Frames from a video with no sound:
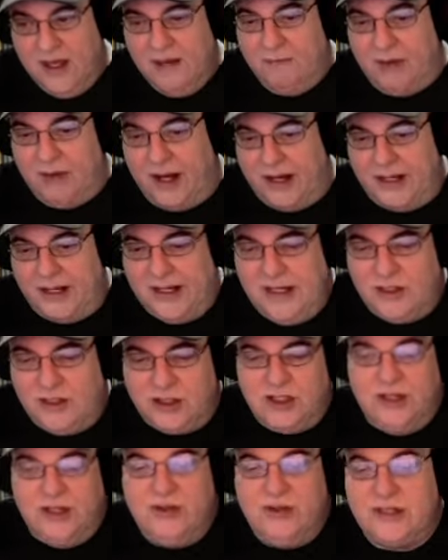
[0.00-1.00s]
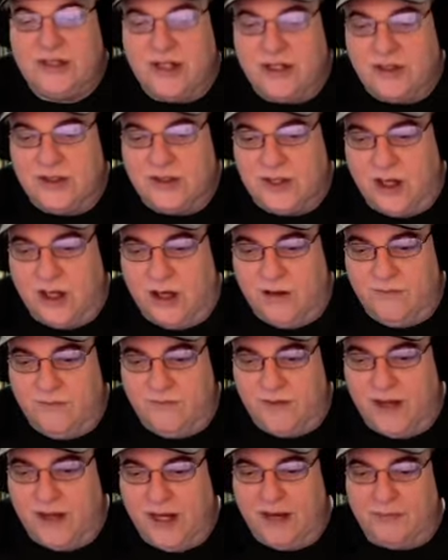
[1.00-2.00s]
but each usage of
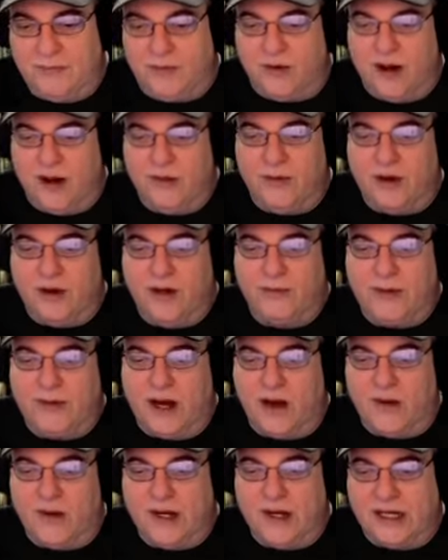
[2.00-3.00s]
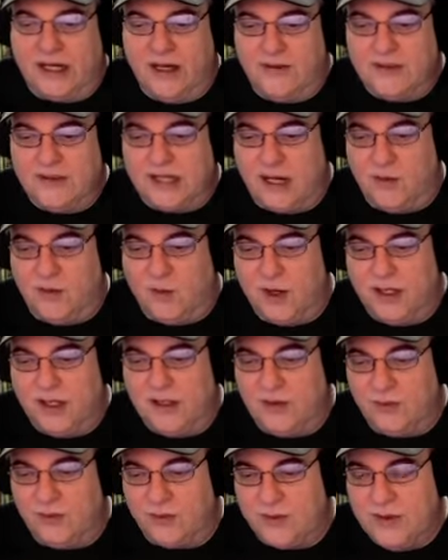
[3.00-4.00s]
a primary power gives a 1
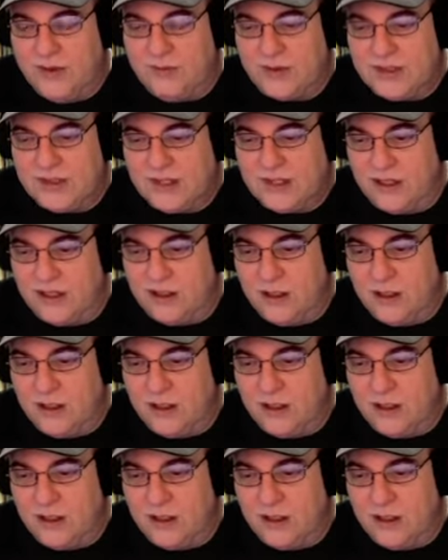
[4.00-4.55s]
to 3%